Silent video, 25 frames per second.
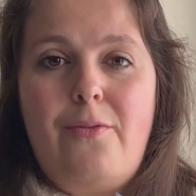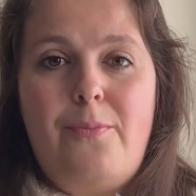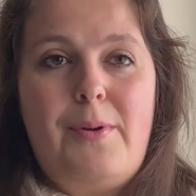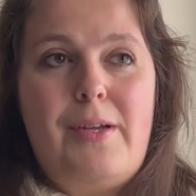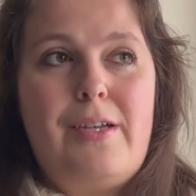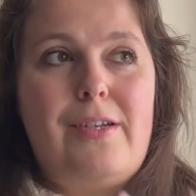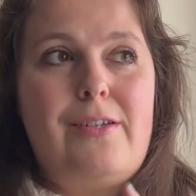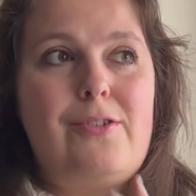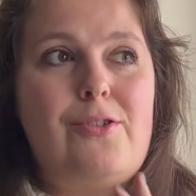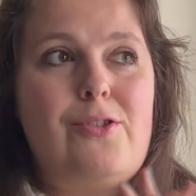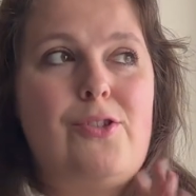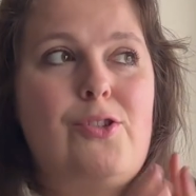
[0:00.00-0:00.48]

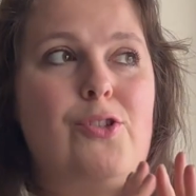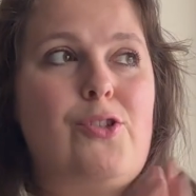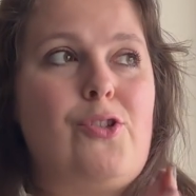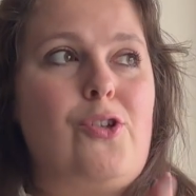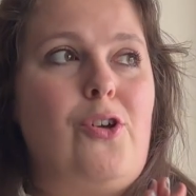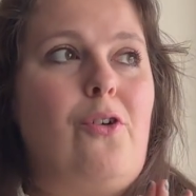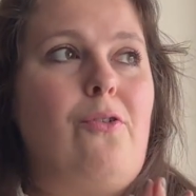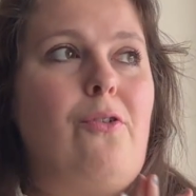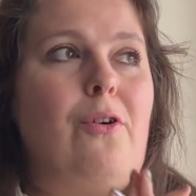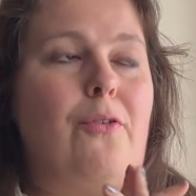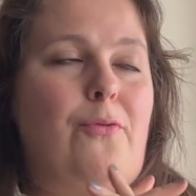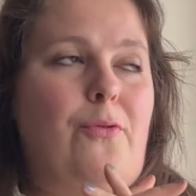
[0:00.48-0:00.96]
been
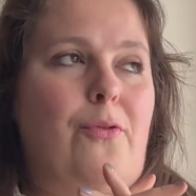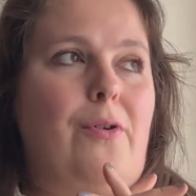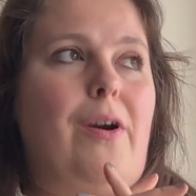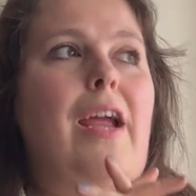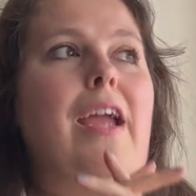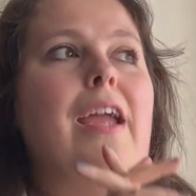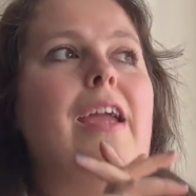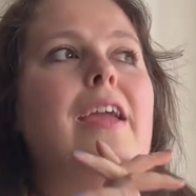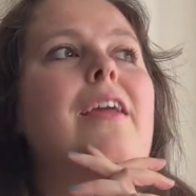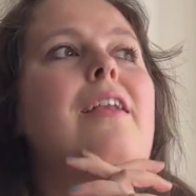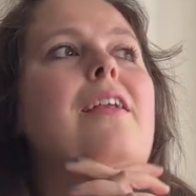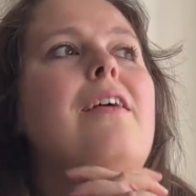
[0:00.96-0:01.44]
so
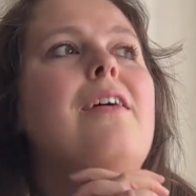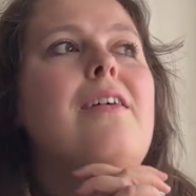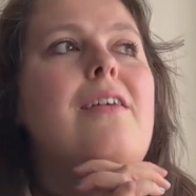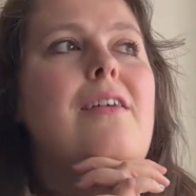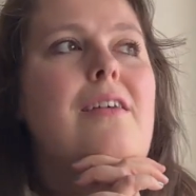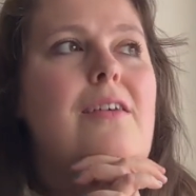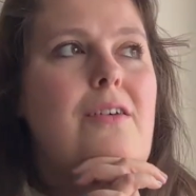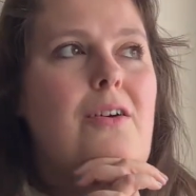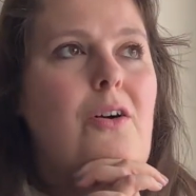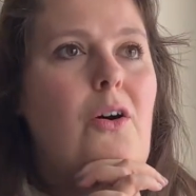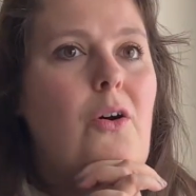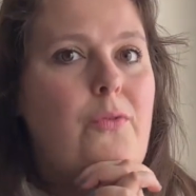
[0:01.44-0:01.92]
afraid
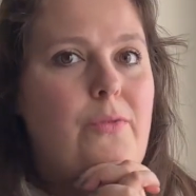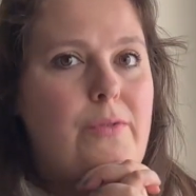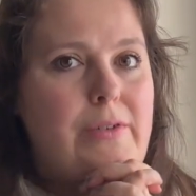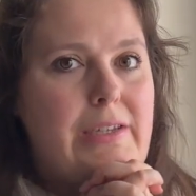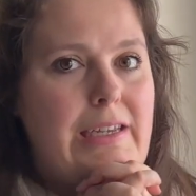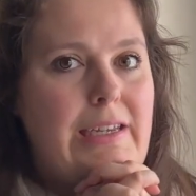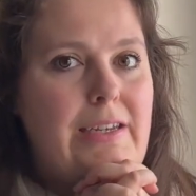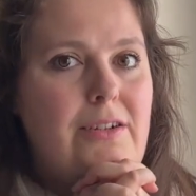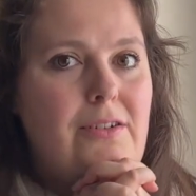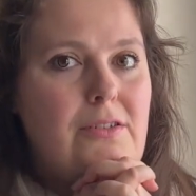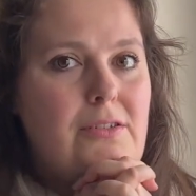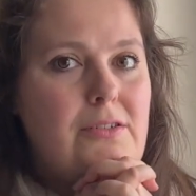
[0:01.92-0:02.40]
of
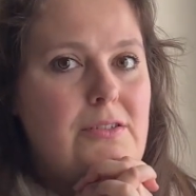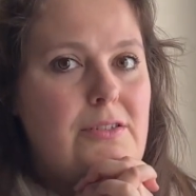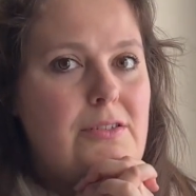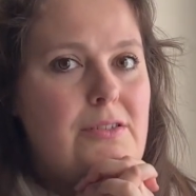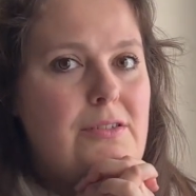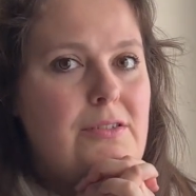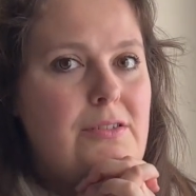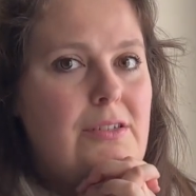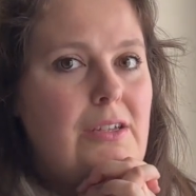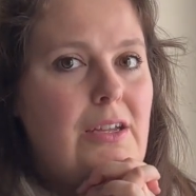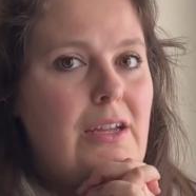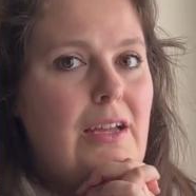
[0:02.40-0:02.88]

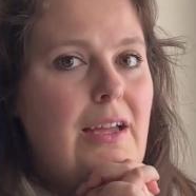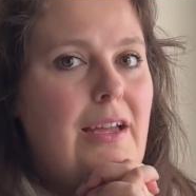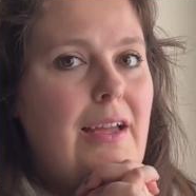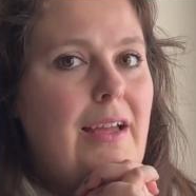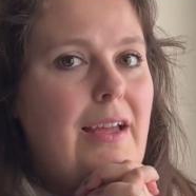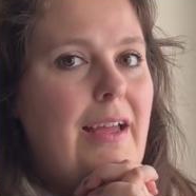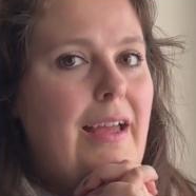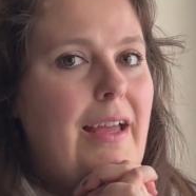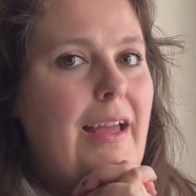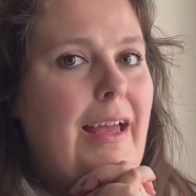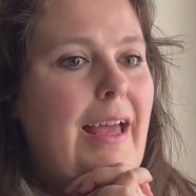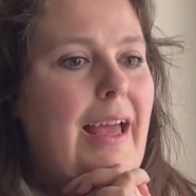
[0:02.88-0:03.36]
needles,
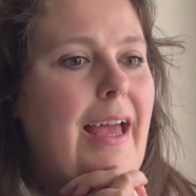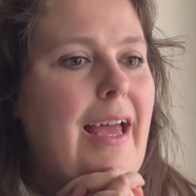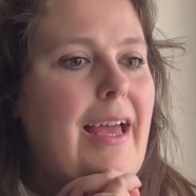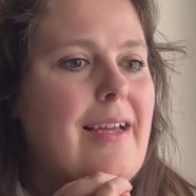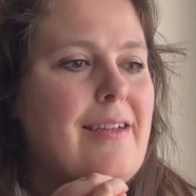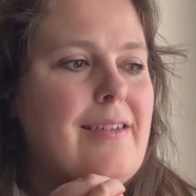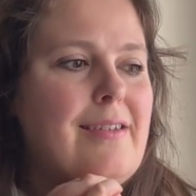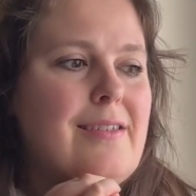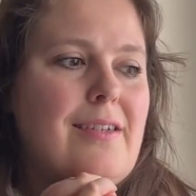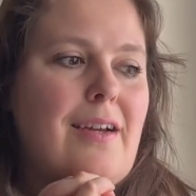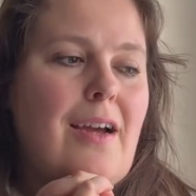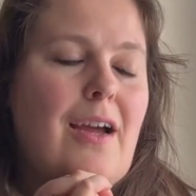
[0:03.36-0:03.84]

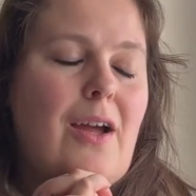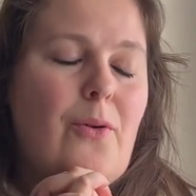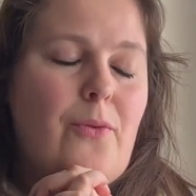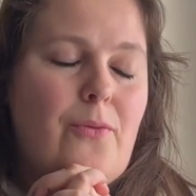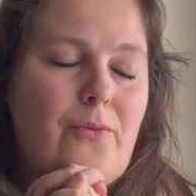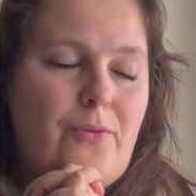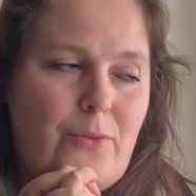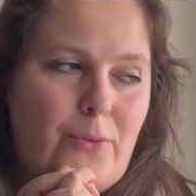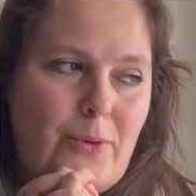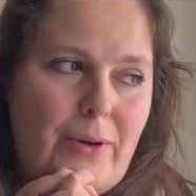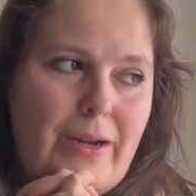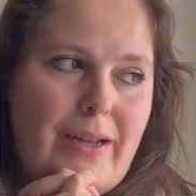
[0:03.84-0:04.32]
and I
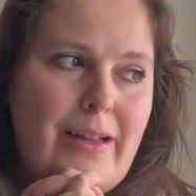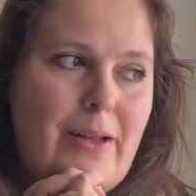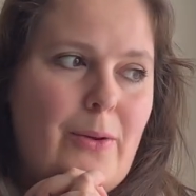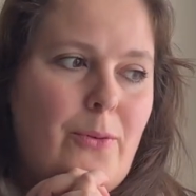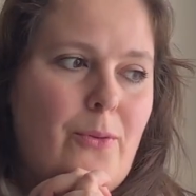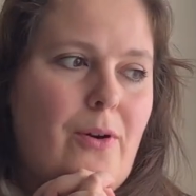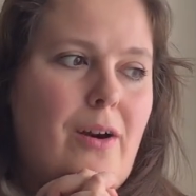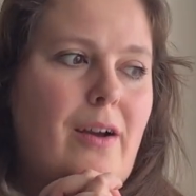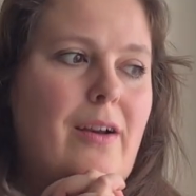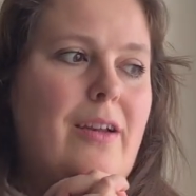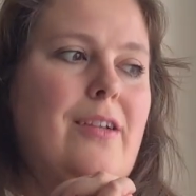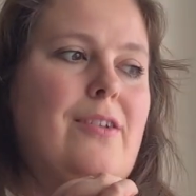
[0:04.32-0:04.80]
really
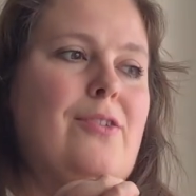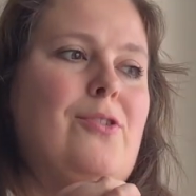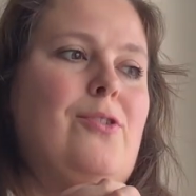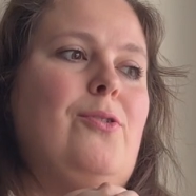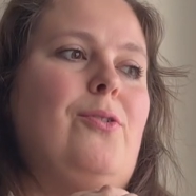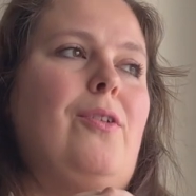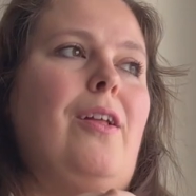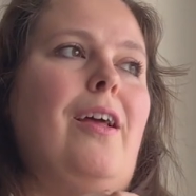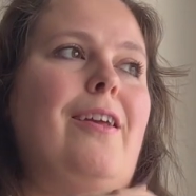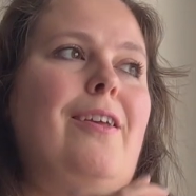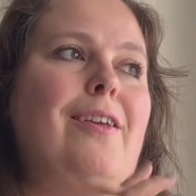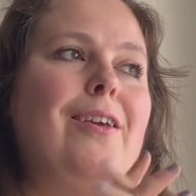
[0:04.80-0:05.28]
wanted to
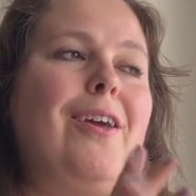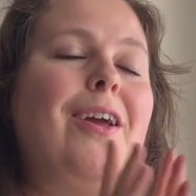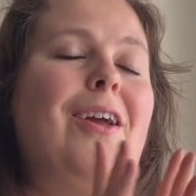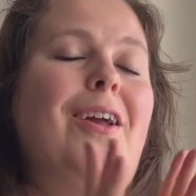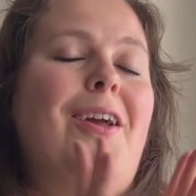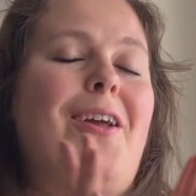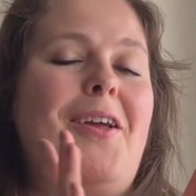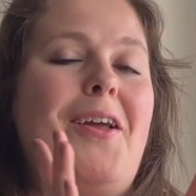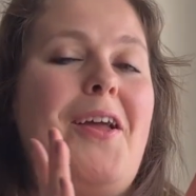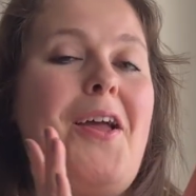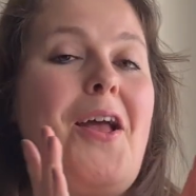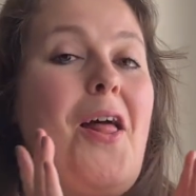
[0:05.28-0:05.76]
like
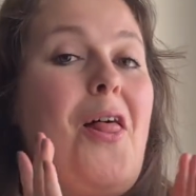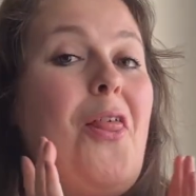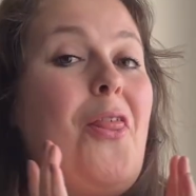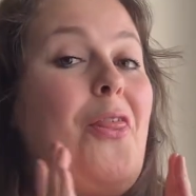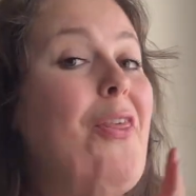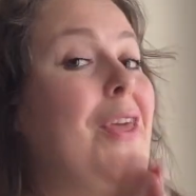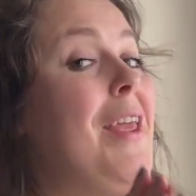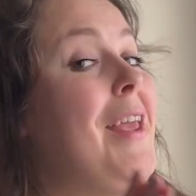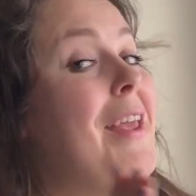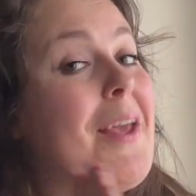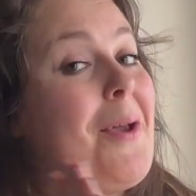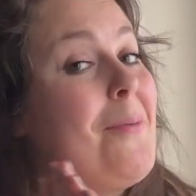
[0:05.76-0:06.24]

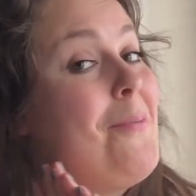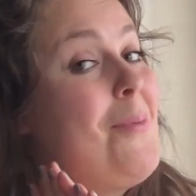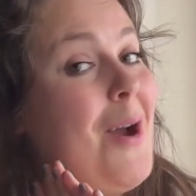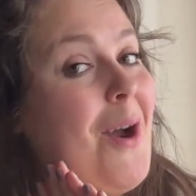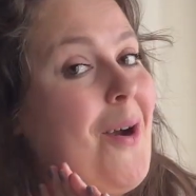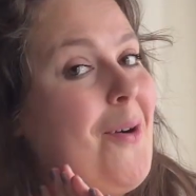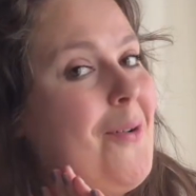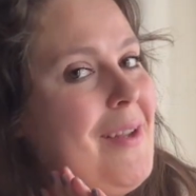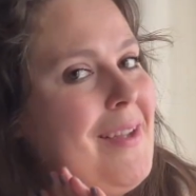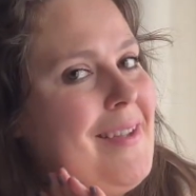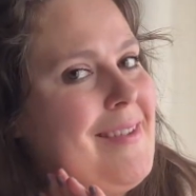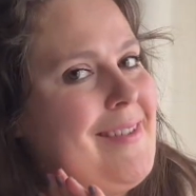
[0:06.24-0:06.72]
think
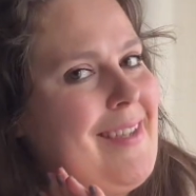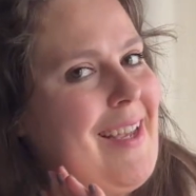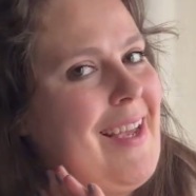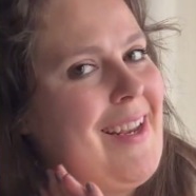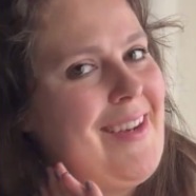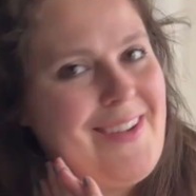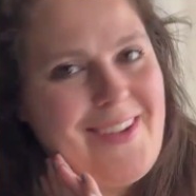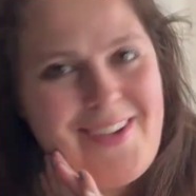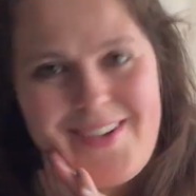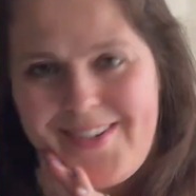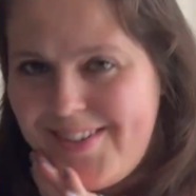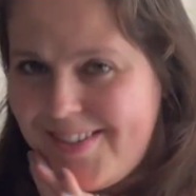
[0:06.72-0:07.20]
about it
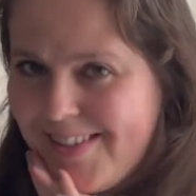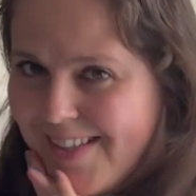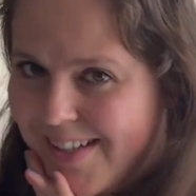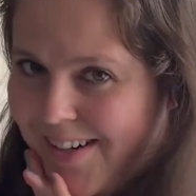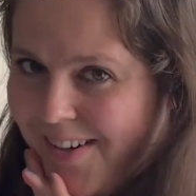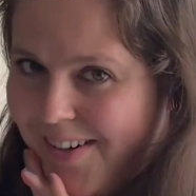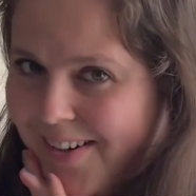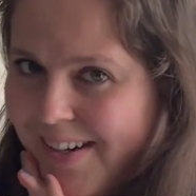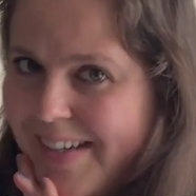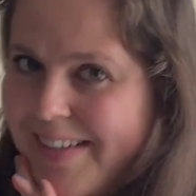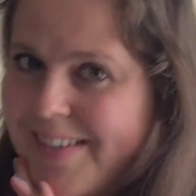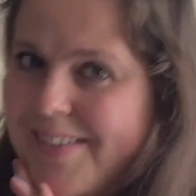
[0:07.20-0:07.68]
and
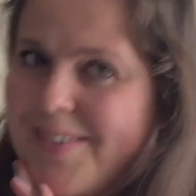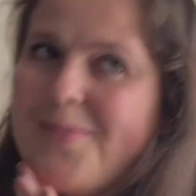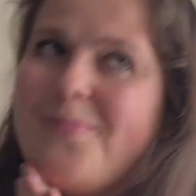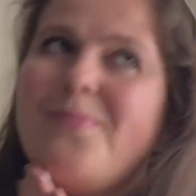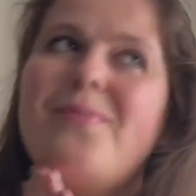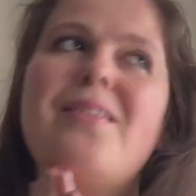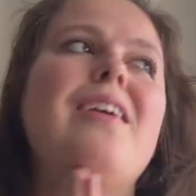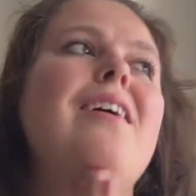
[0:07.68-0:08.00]
consider it,